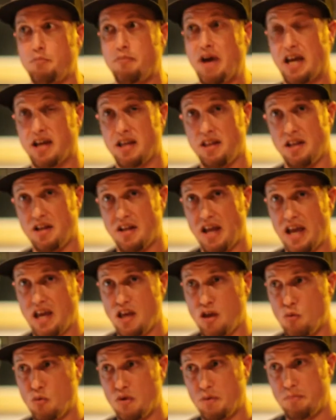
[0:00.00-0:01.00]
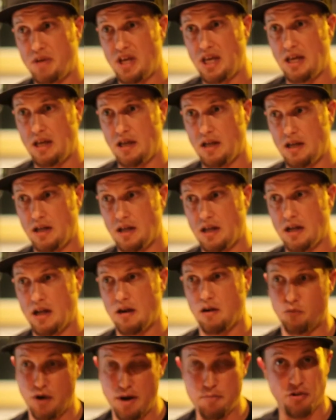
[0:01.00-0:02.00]
Back in the day, you would be
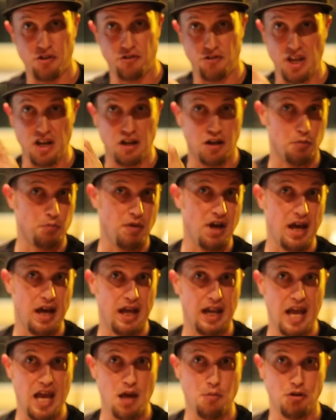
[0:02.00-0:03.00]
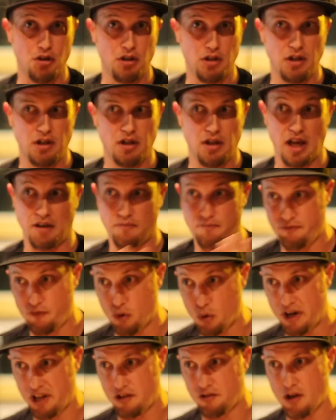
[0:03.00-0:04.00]
represented by a label. Like,
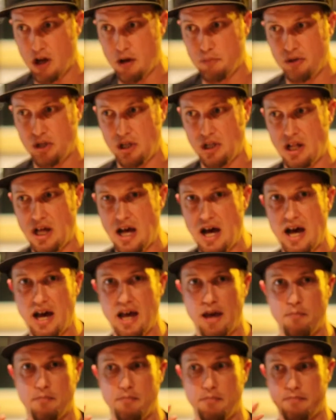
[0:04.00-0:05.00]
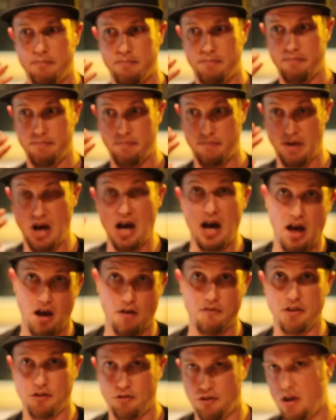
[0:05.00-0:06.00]
for example, I
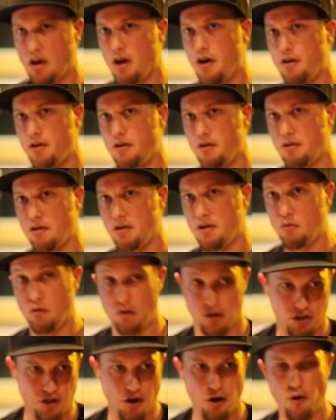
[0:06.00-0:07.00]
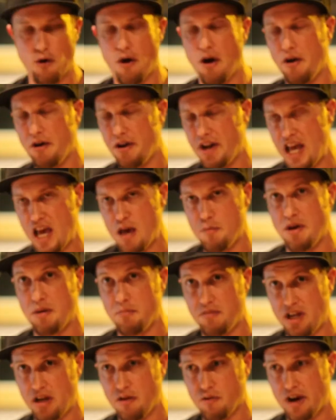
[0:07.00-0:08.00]
obviously co-own
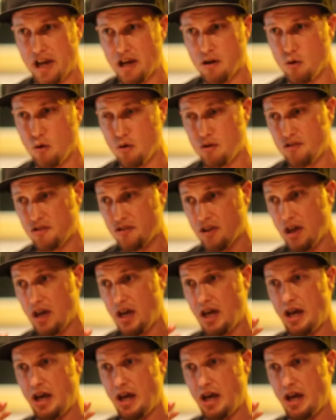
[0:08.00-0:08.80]
MMD Records.